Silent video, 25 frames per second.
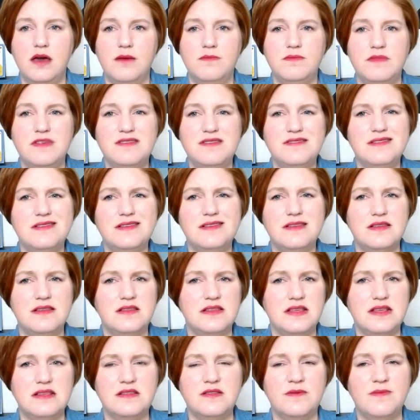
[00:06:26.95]
This is a
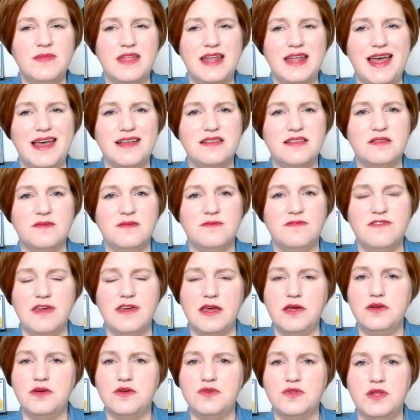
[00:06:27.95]
system that has some
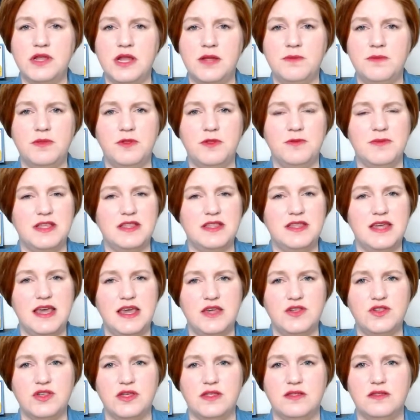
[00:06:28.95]
failures in
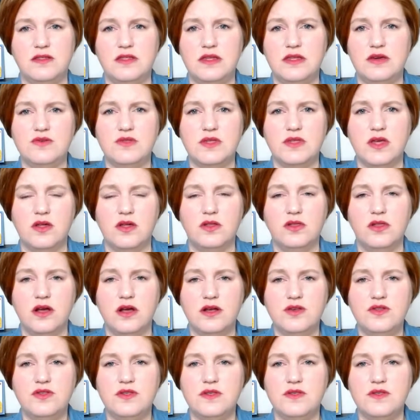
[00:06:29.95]
implementation. There's a
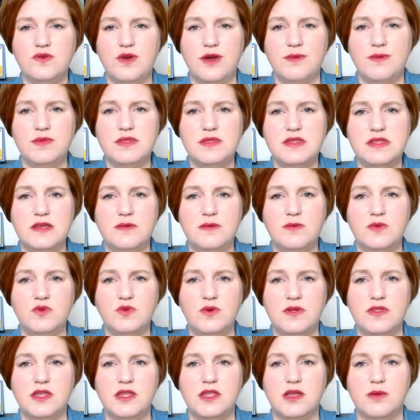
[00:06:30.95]
large discrepancy
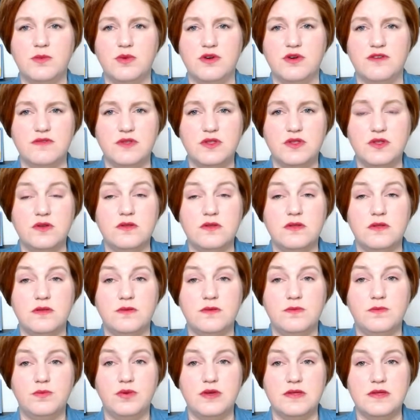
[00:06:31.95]
between the number of
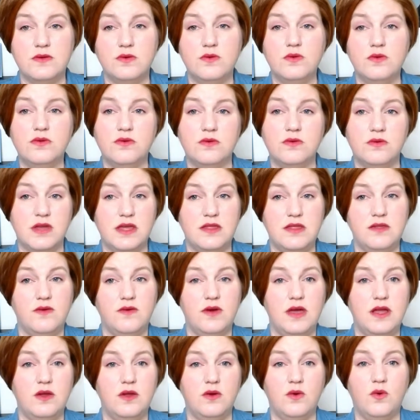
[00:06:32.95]
students preschool through 9th
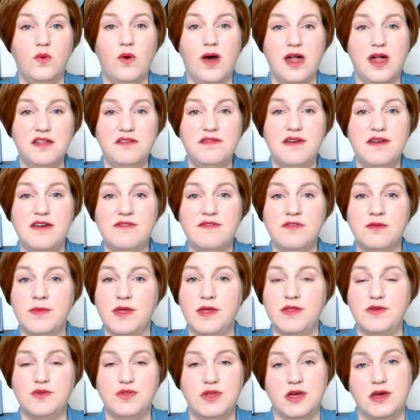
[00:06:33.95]
grade who qualify for
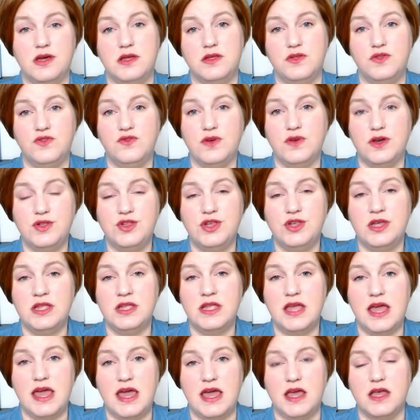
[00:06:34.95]
mother tongue instruction
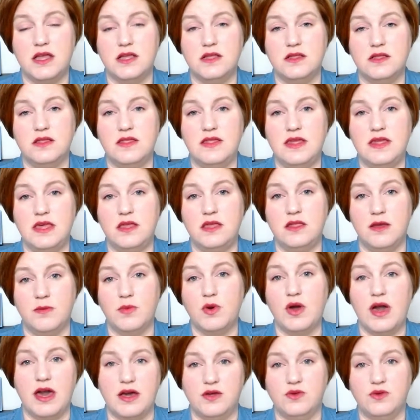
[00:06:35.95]
and the
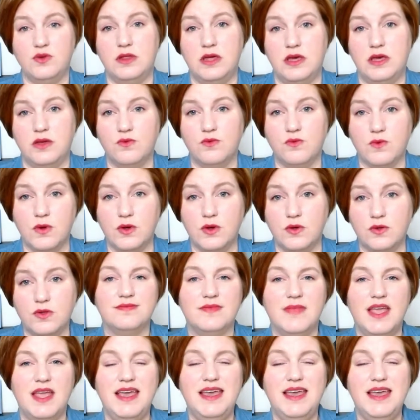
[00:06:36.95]
number actually enrolled.